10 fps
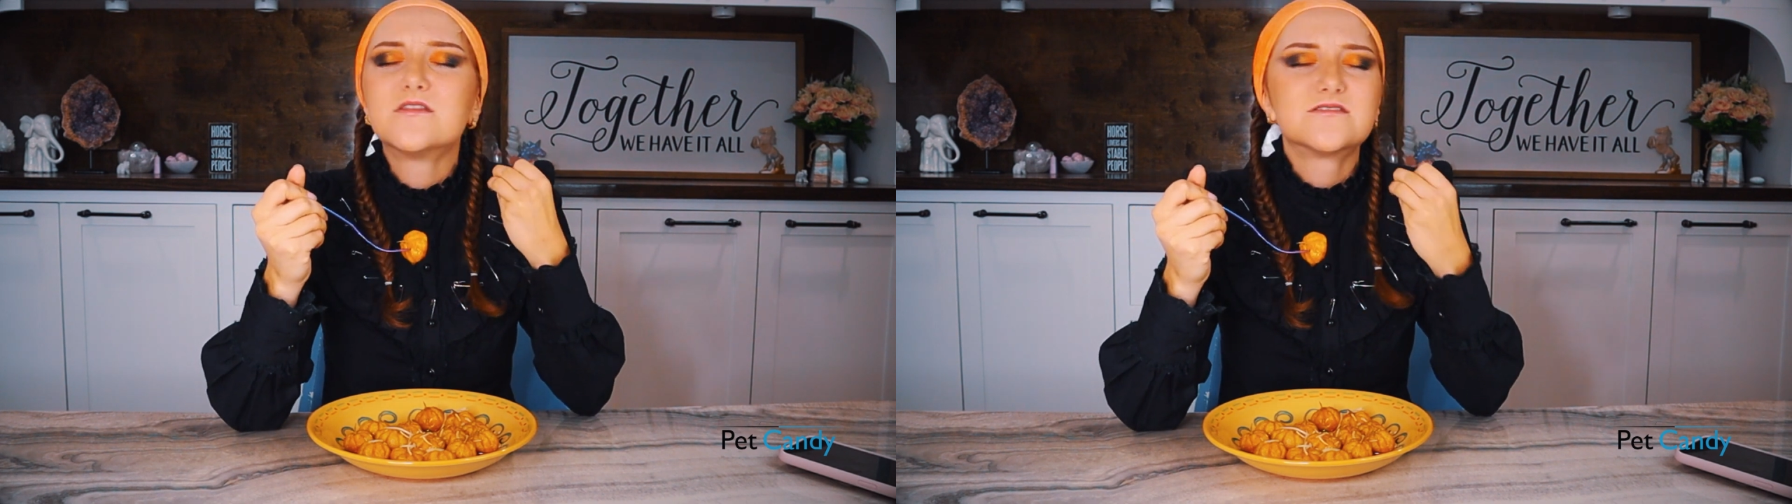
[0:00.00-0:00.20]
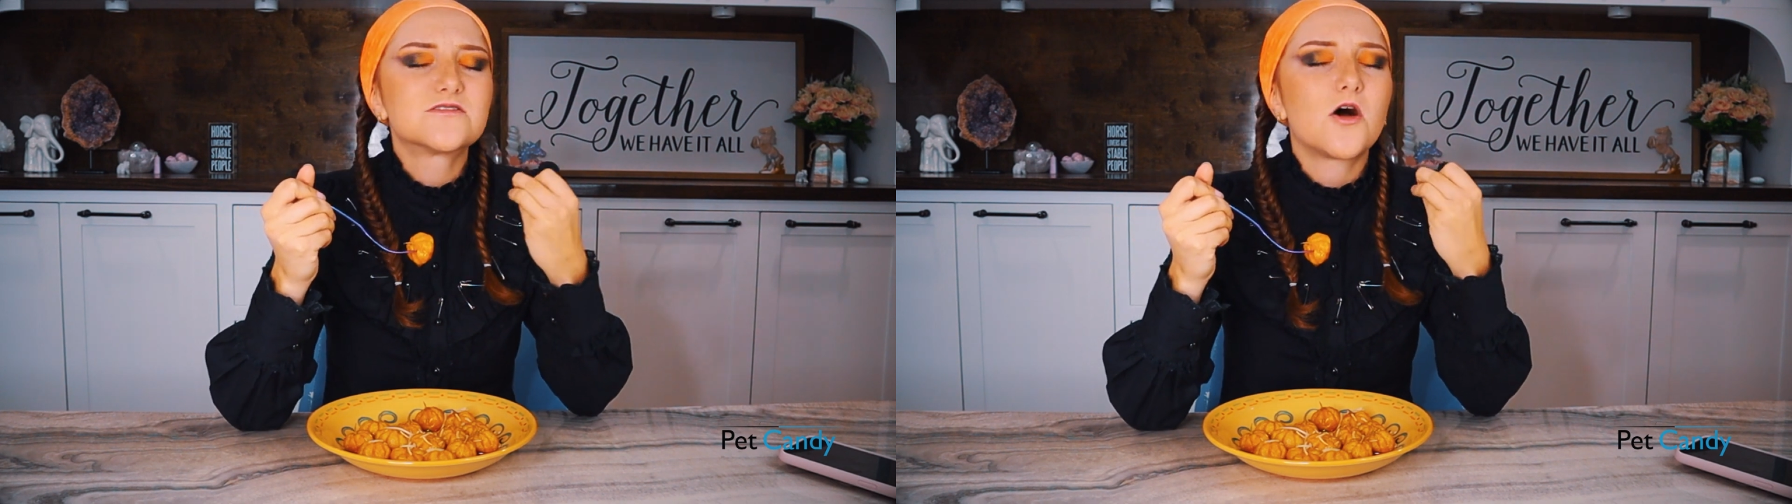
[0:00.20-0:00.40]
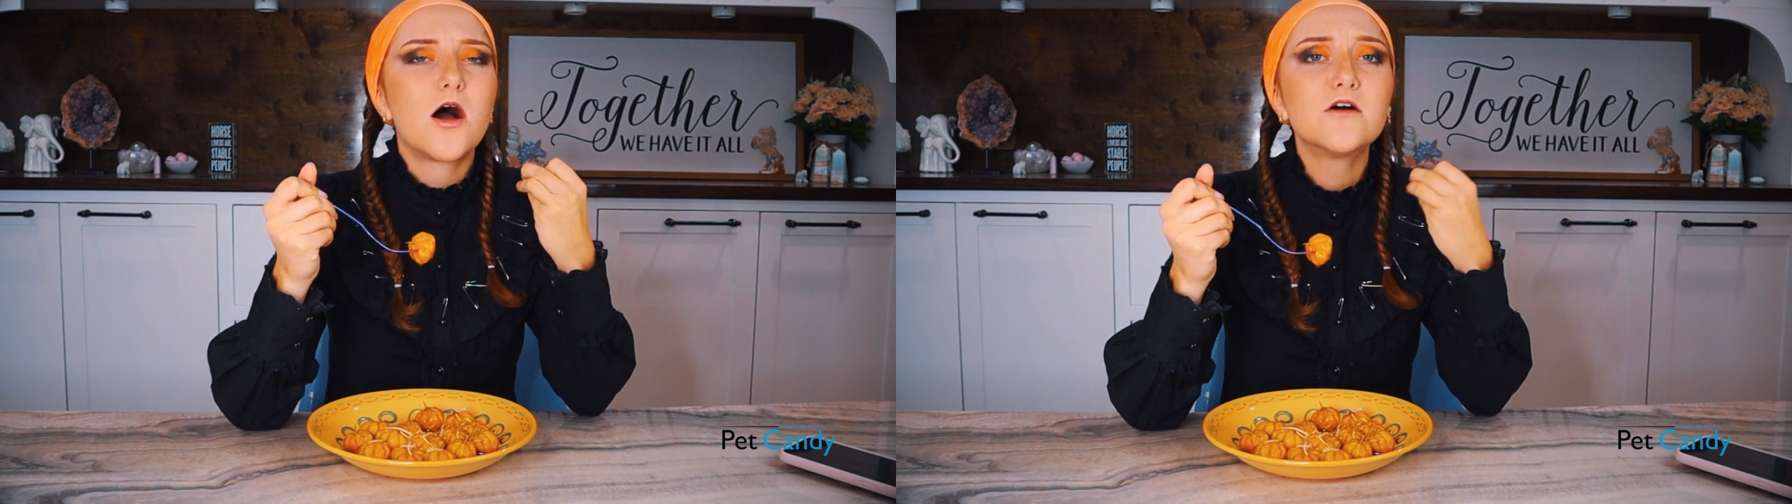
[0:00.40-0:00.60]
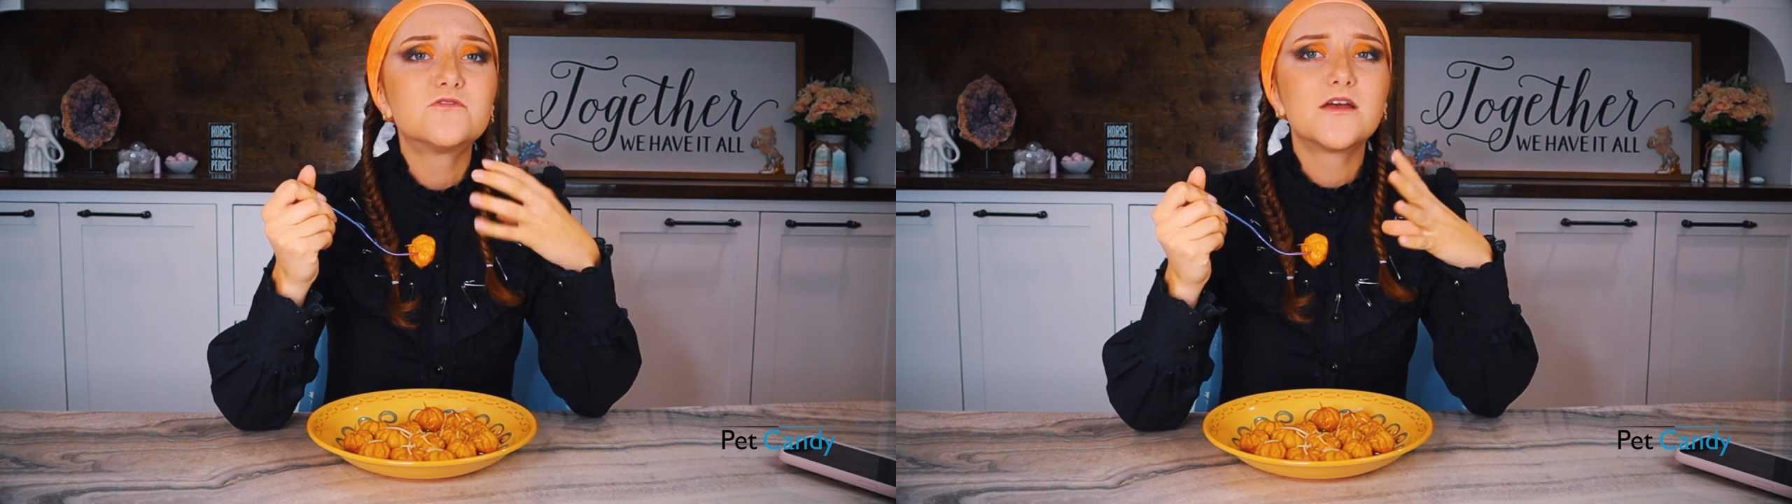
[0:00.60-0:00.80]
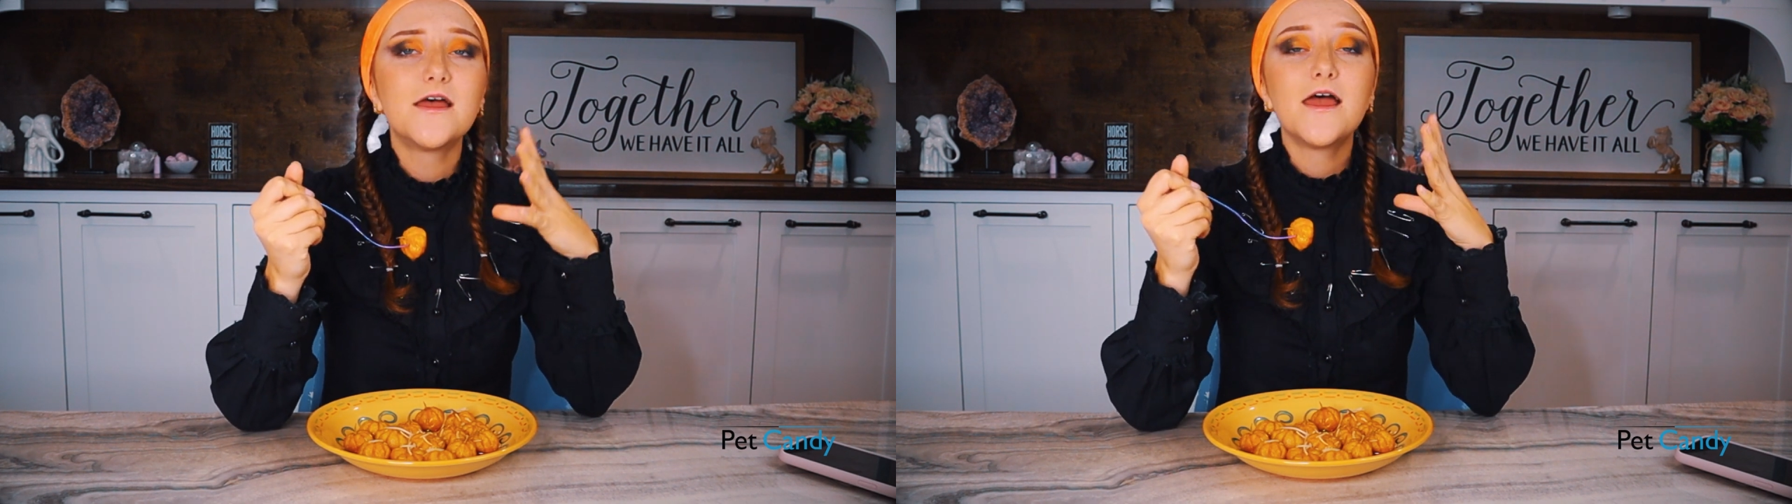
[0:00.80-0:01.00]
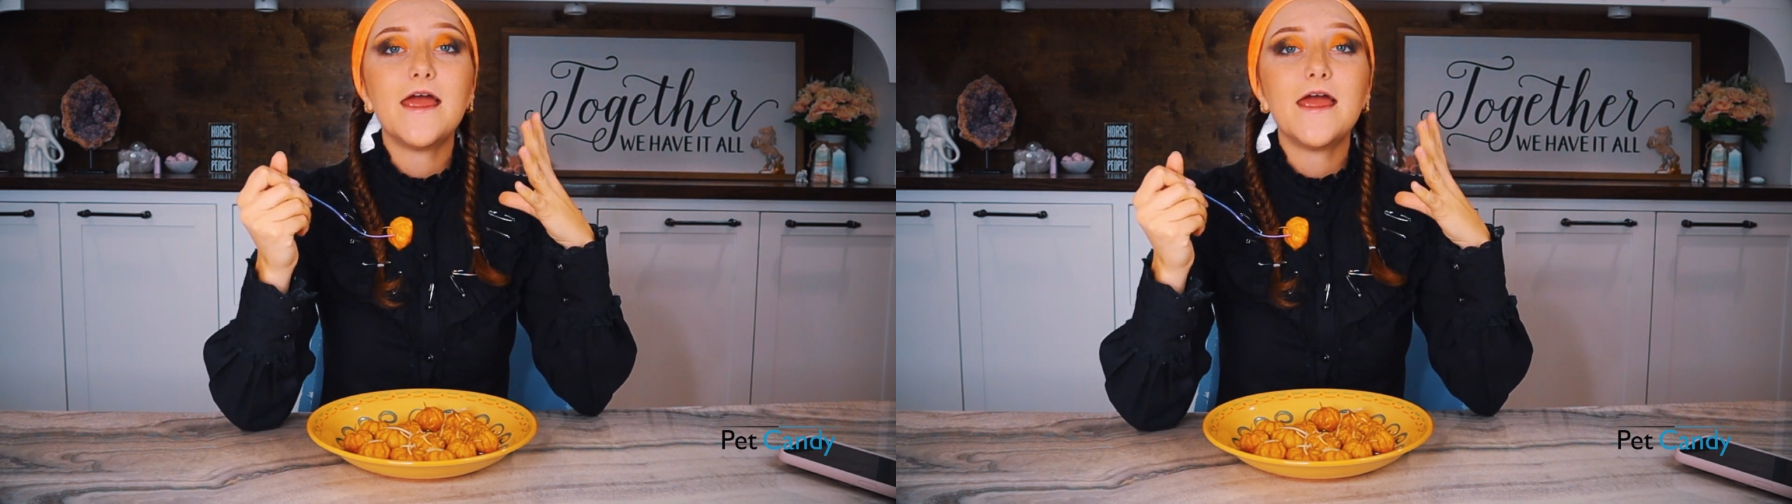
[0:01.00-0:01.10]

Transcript: and soft,